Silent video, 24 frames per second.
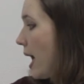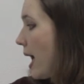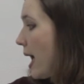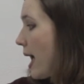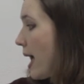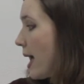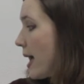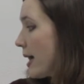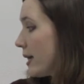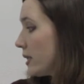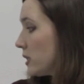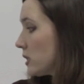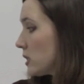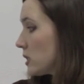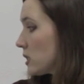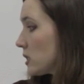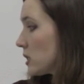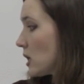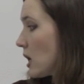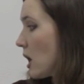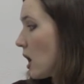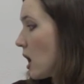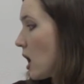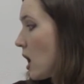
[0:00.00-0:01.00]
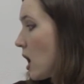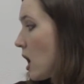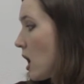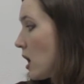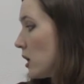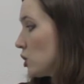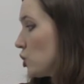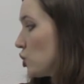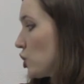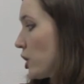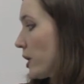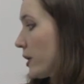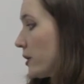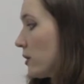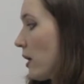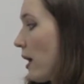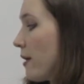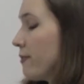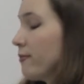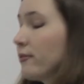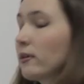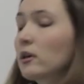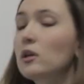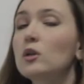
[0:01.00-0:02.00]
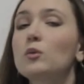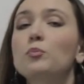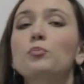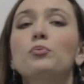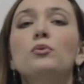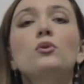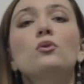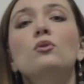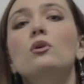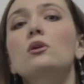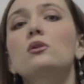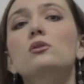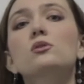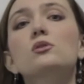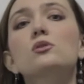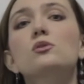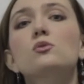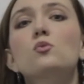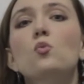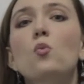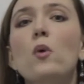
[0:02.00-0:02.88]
And geographical plurals.